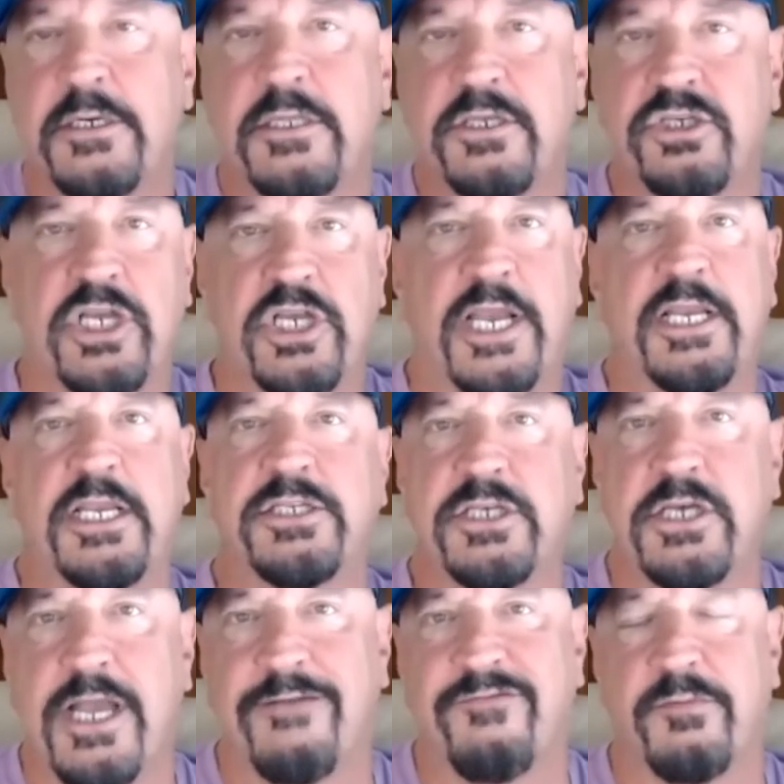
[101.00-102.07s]
the Chinese
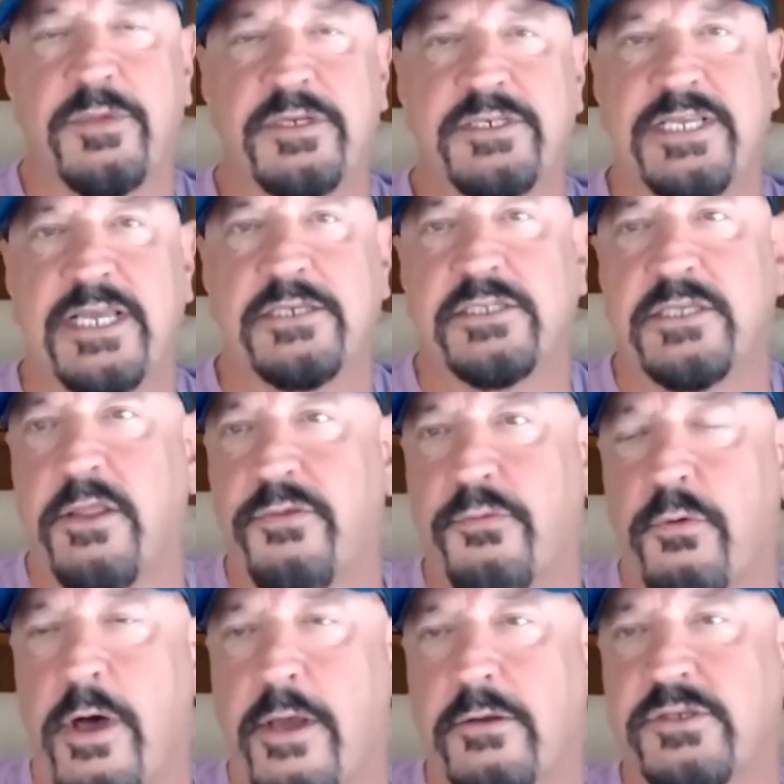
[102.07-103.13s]
government tends to
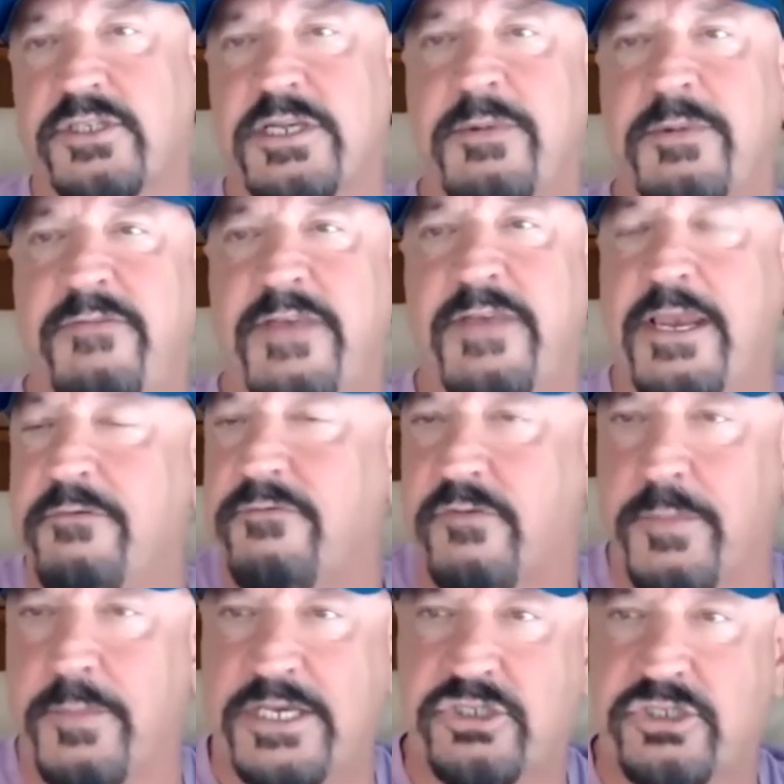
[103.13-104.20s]
throttle some of that
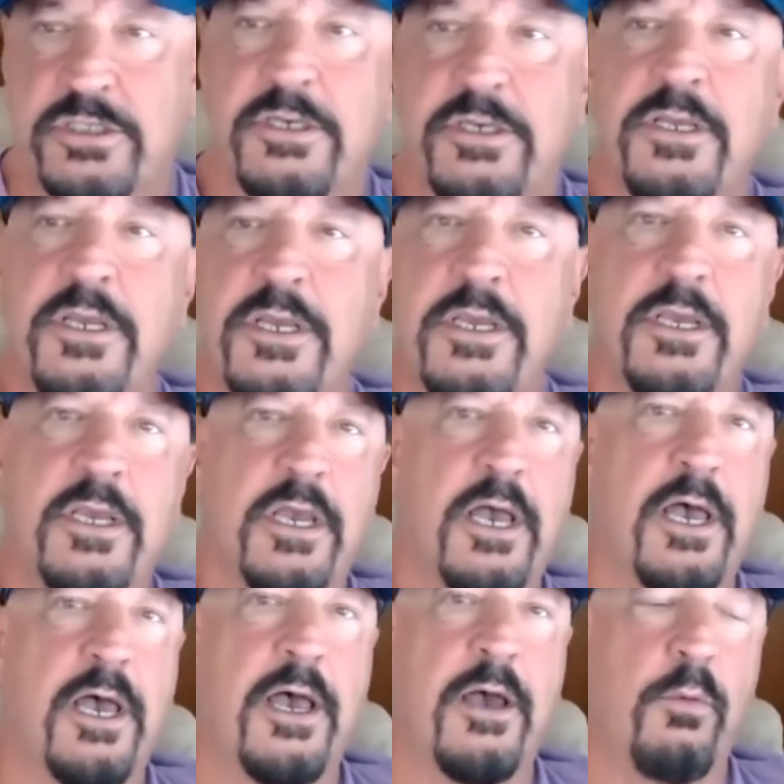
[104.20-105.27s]
information,
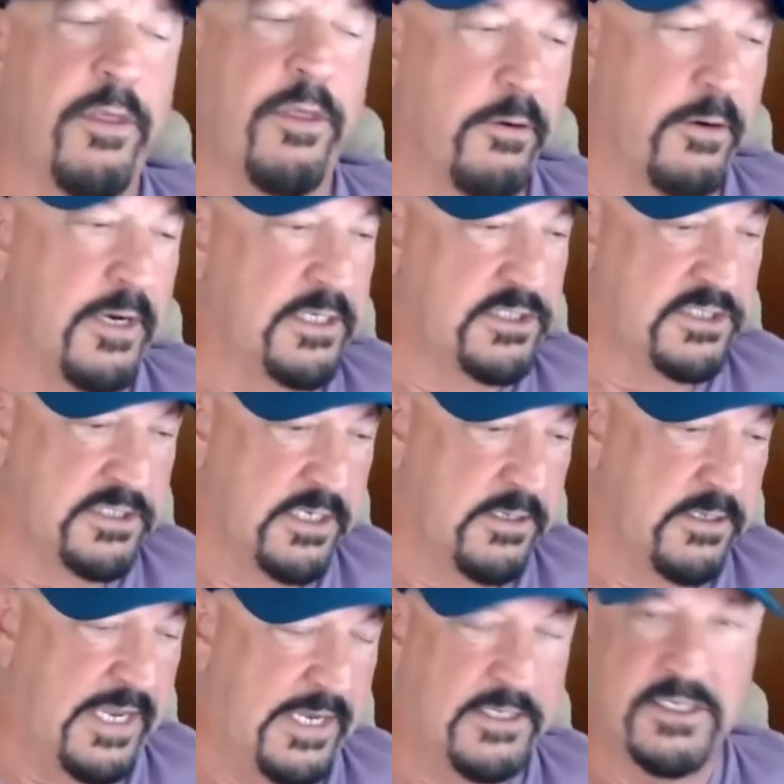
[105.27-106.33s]
whether it's
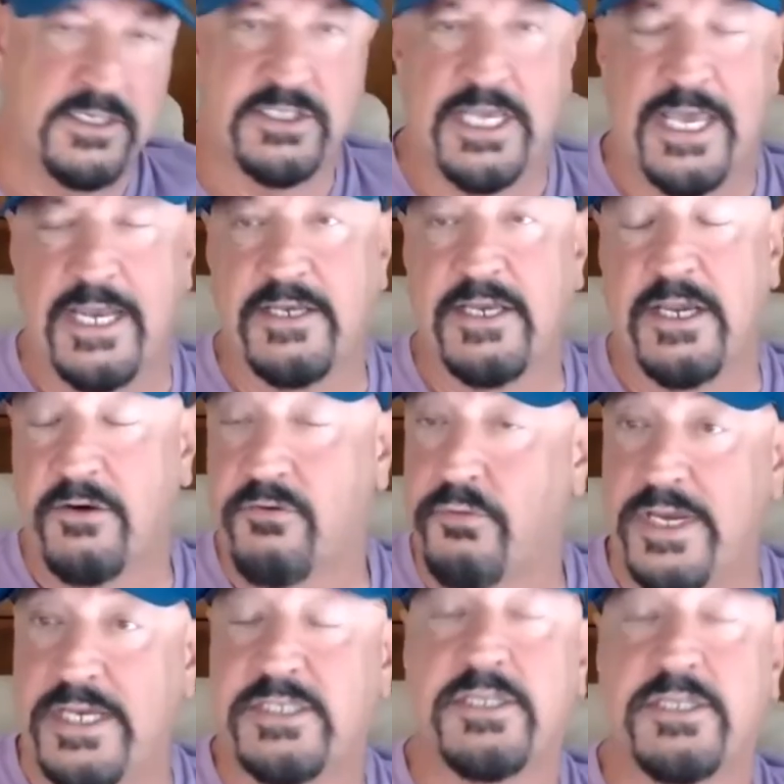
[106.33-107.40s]
they decided to
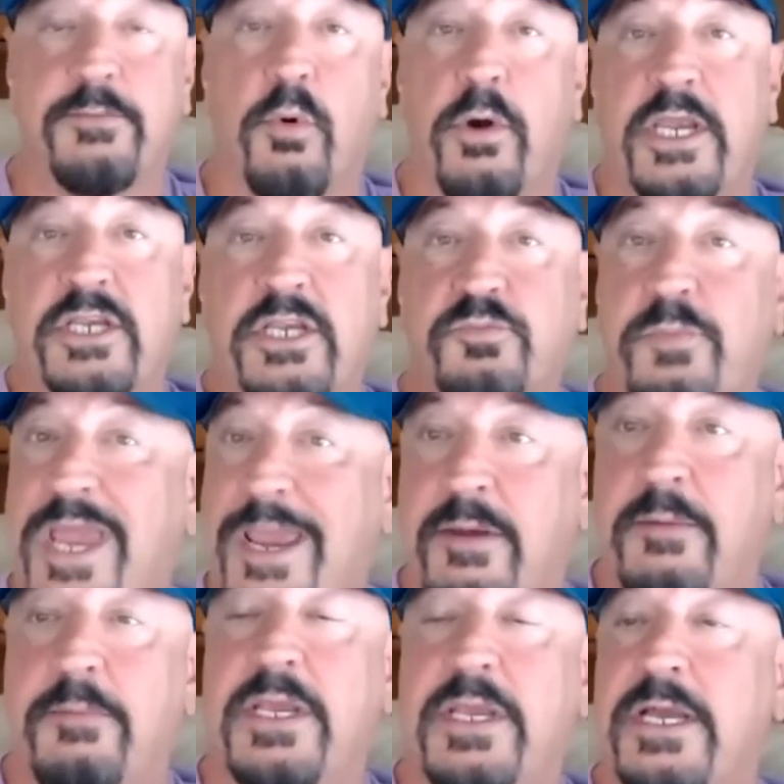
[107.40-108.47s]
increase the mortgage
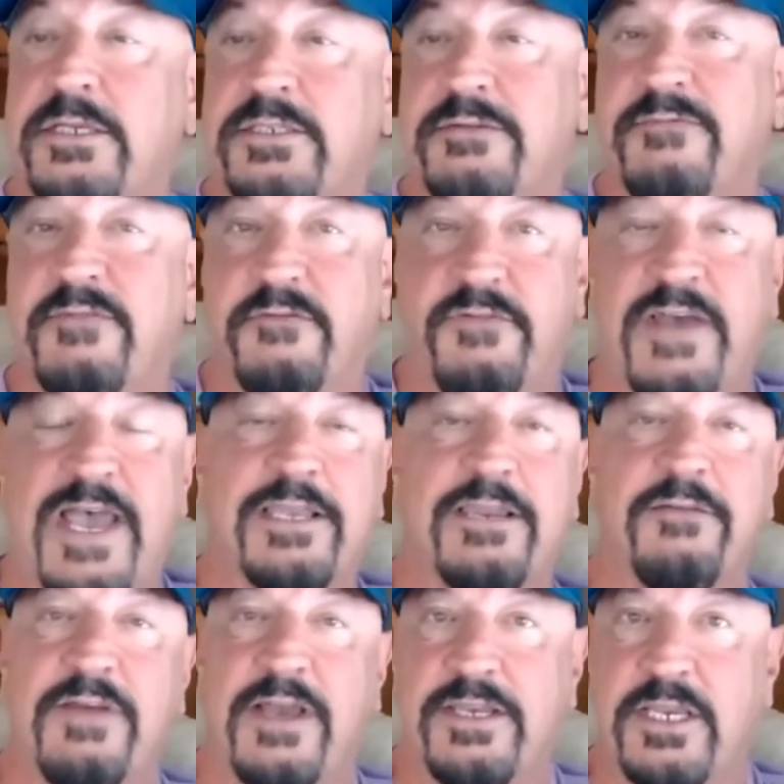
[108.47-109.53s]
payment because of the fact
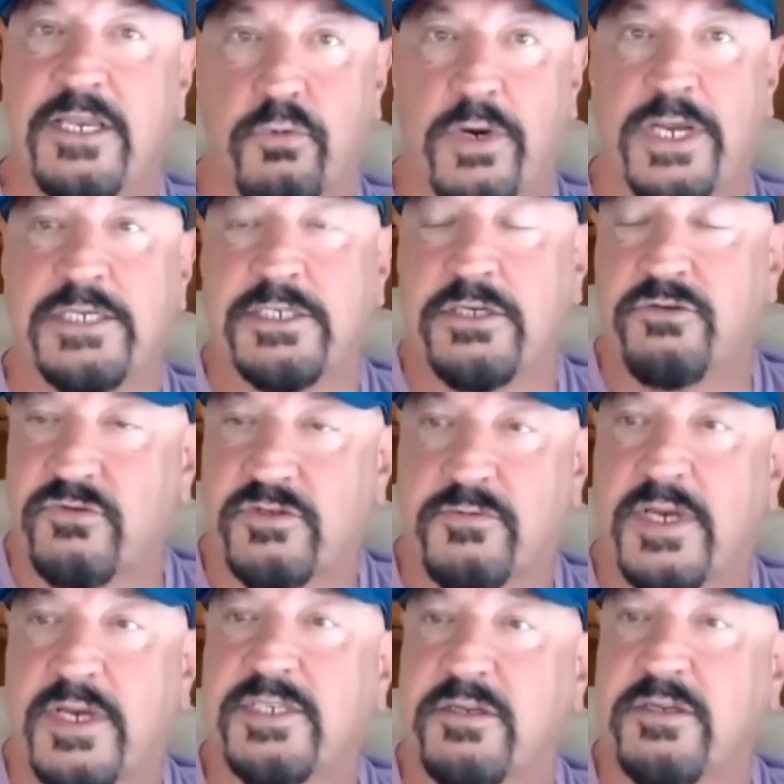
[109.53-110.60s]
they've had to raise interest
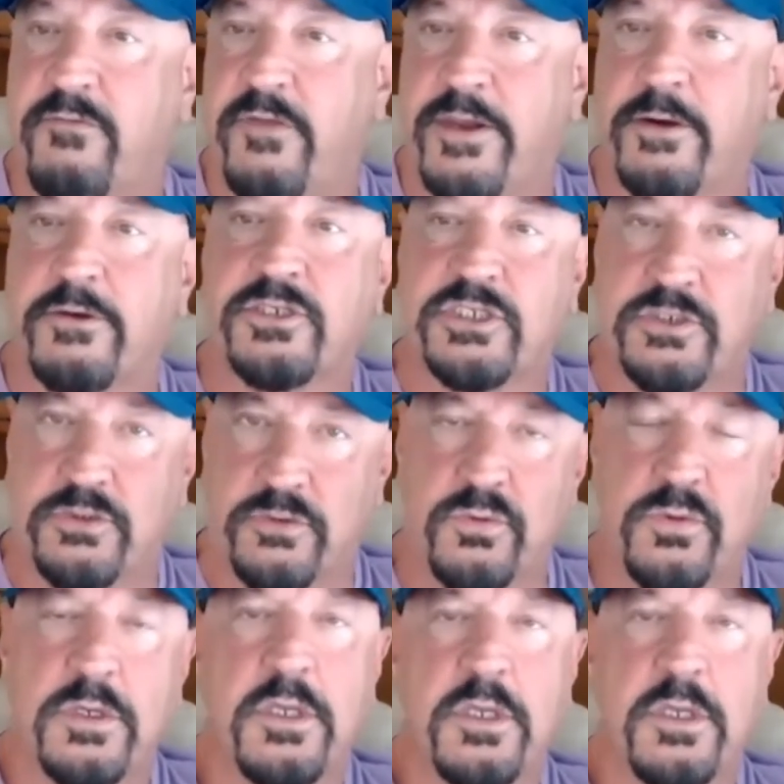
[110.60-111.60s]
rates over there too,